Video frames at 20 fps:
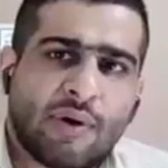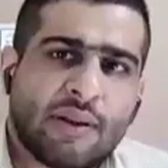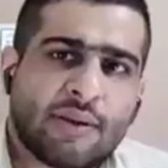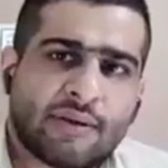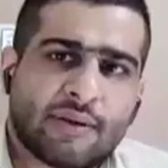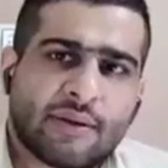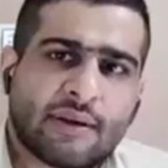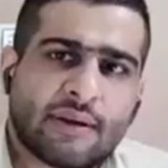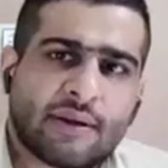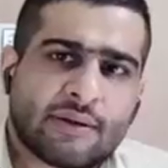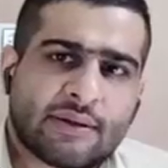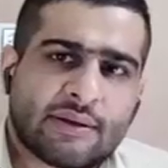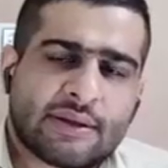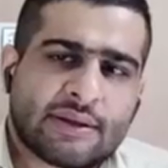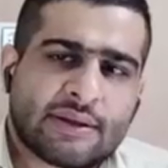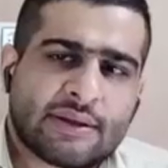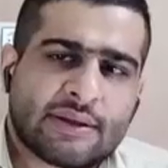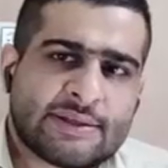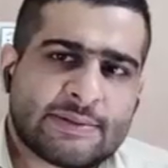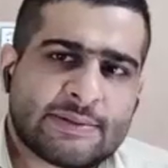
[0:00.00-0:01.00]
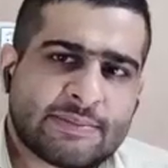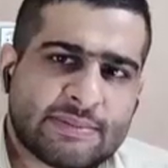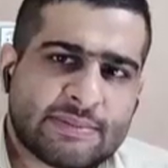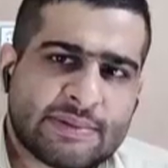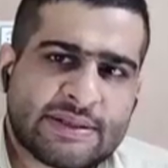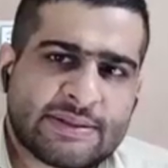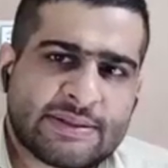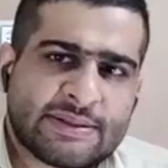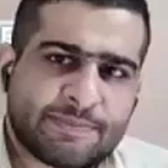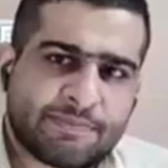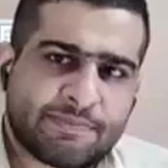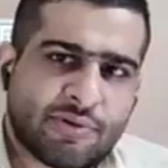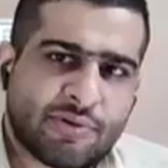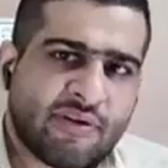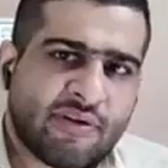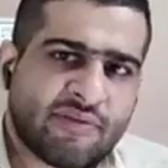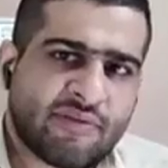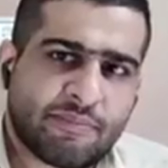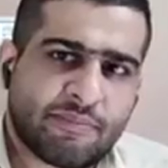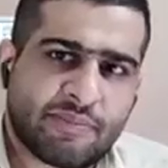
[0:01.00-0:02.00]
this
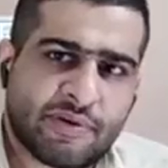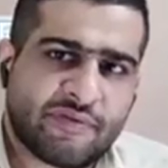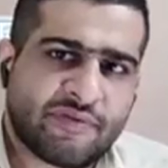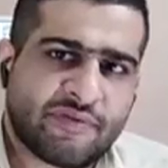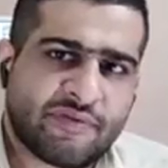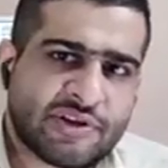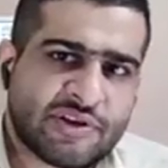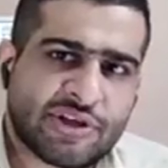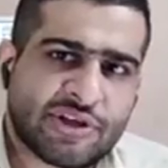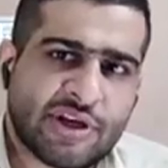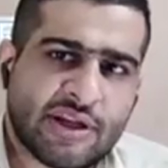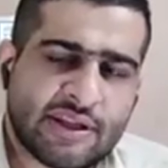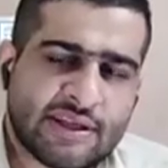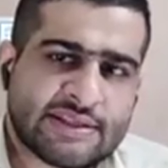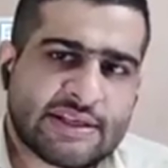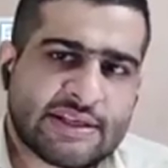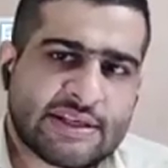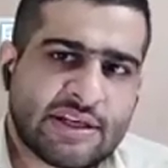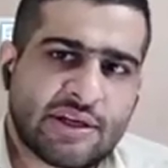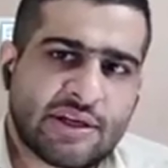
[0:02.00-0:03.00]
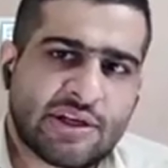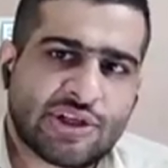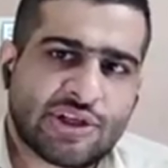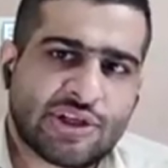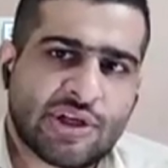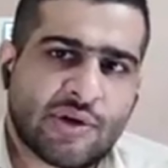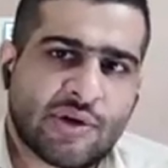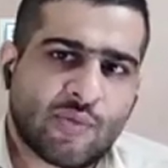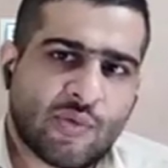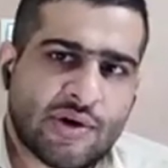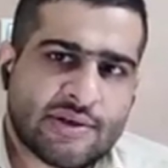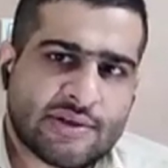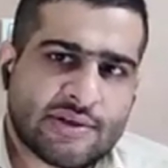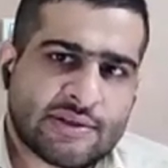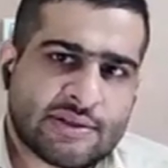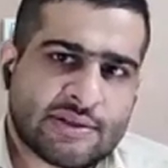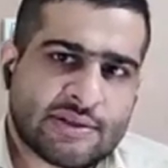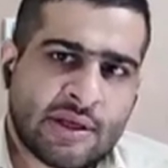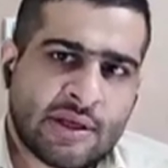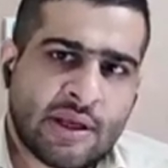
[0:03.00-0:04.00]
provision, this condition
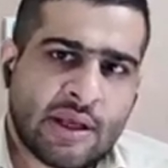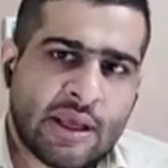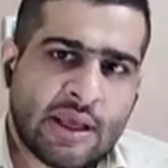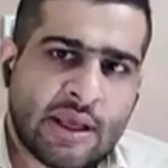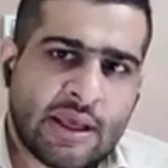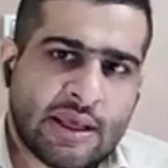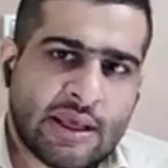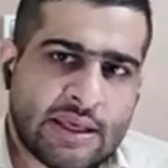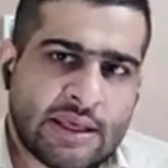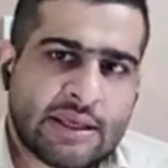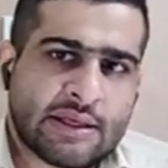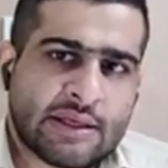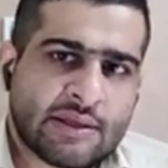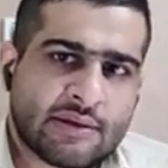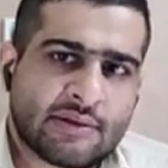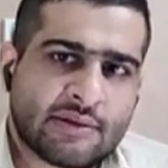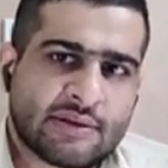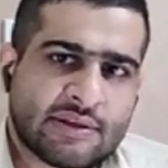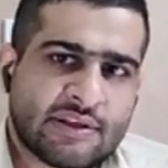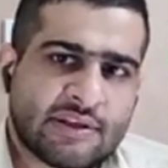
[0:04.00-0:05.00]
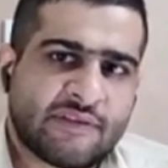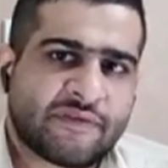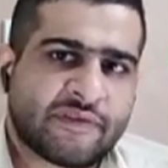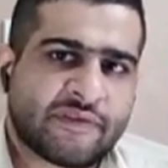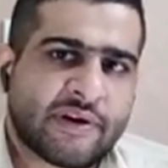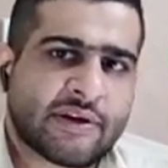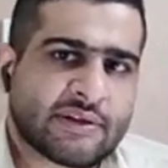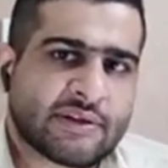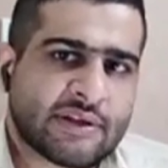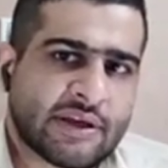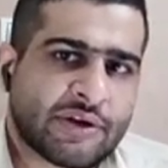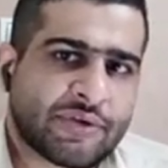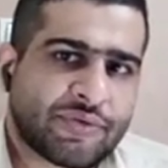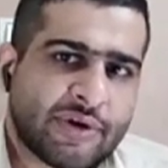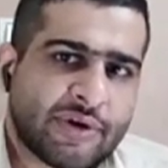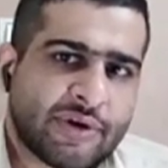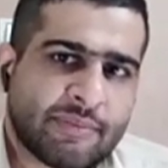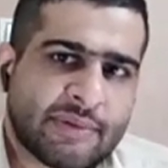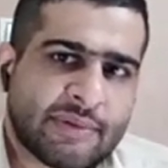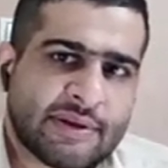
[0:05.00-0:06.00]
was in different
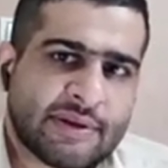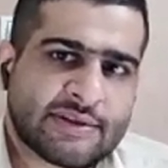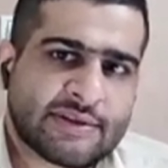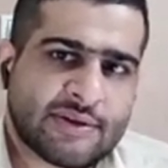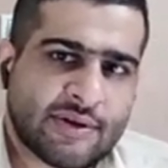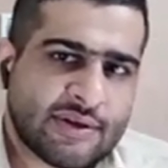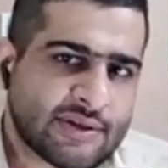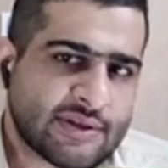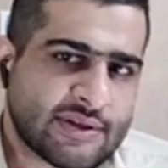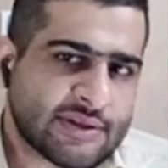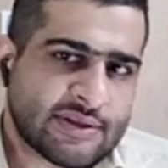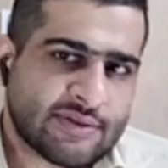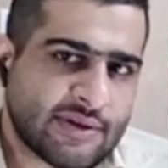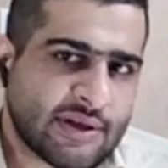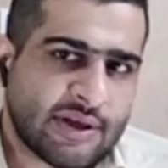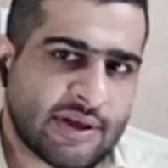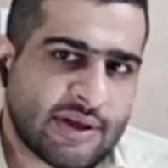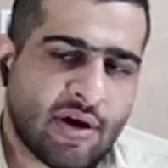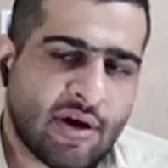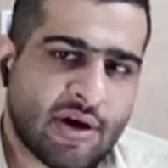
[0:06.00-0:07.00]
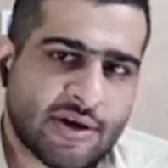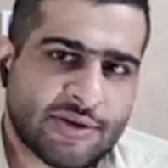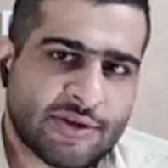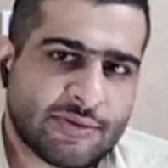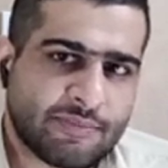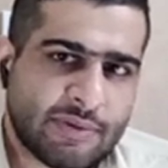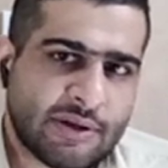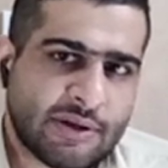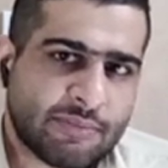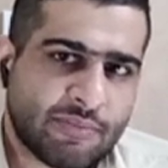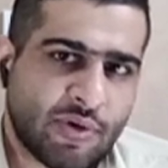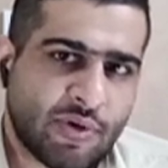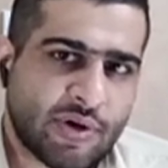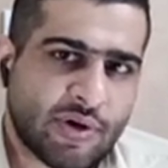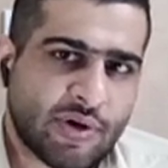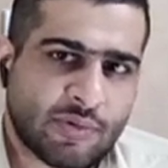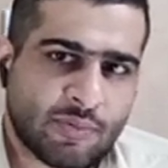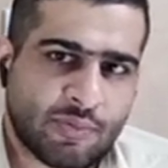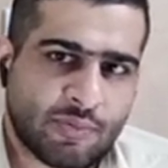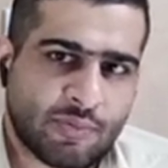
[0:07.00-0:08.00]
agreements, so it's really hard to
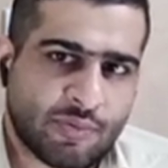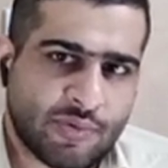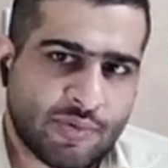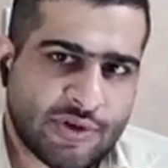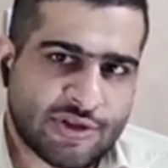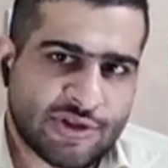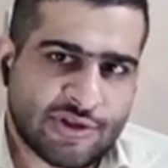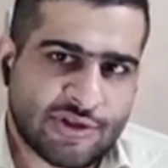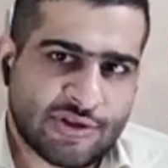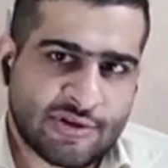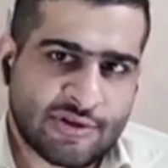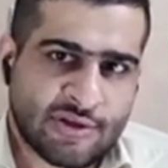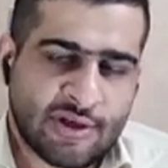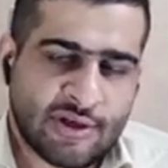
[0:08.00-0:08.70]
pinpoint which